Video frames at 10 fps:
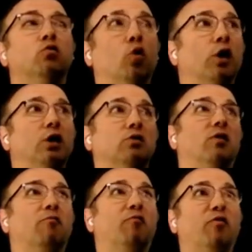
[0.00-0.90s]
So it
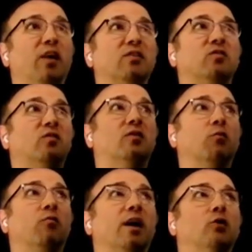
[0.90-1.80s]
is a fixed
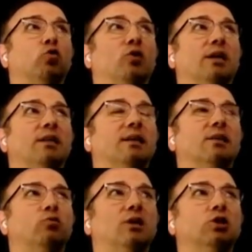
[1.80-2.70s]
vector in
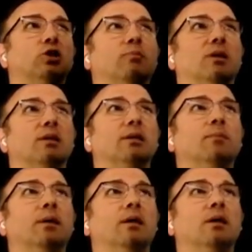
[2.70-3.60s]
that rigid body.
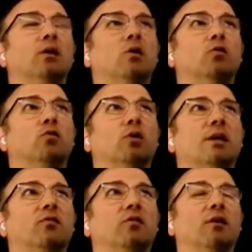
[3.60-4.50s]
So
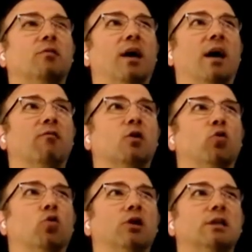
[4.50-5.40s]
let's say we have a
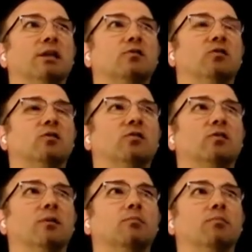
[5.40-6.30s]
coordinate
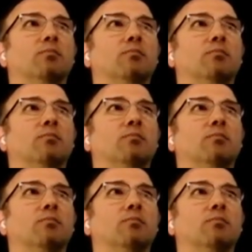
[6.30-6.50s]
system.